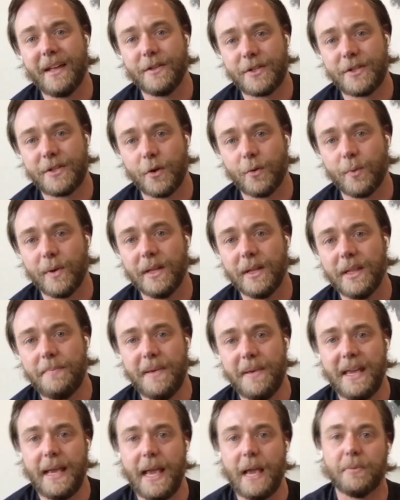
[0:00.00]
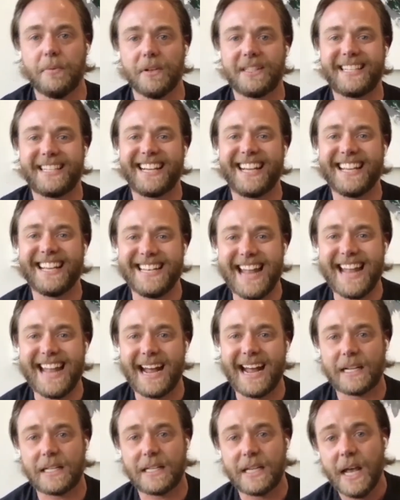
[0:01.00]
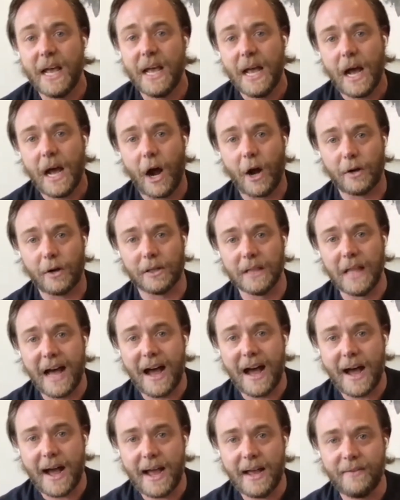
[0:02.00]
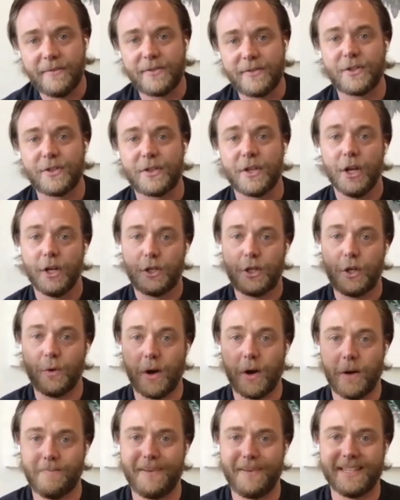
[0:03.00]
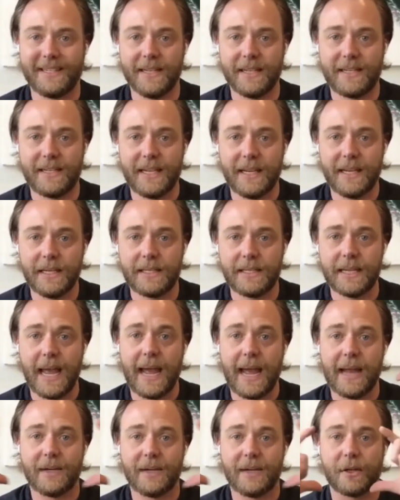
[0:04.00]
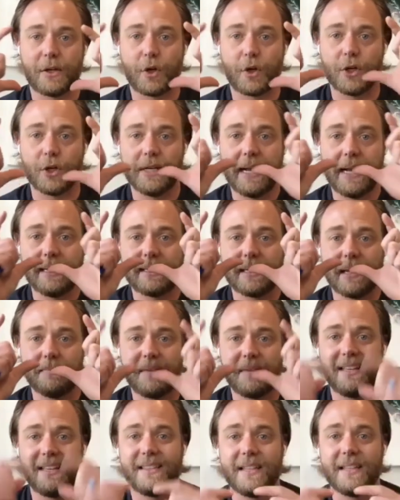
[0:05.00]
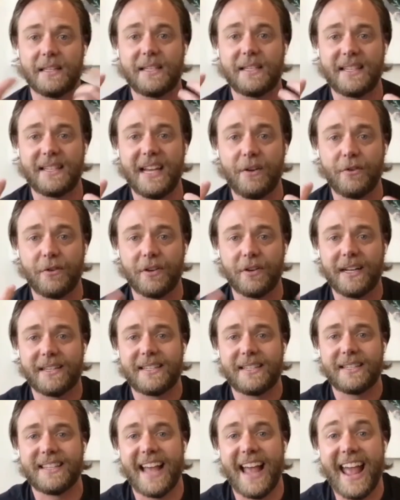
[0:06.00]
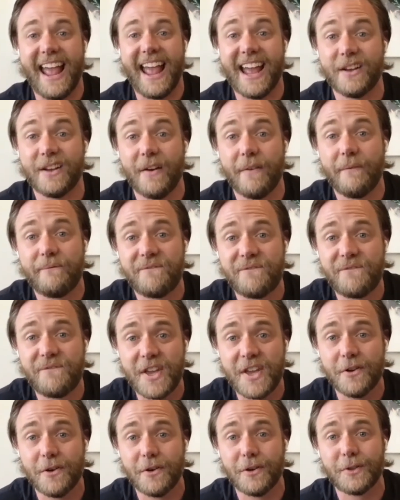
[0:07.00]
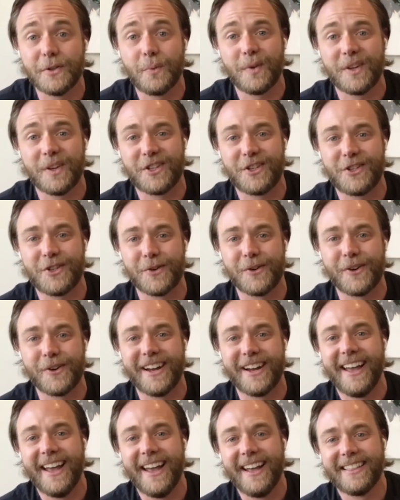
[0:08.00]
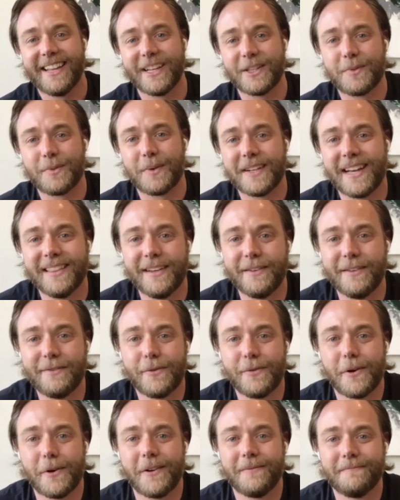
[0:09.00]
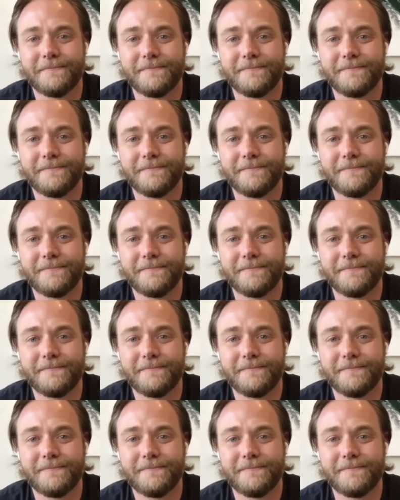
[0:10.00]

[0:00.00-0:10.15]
so really being able to connect our lives to our businesses and to create something that's synchronous and filled with joy. That's what I live for.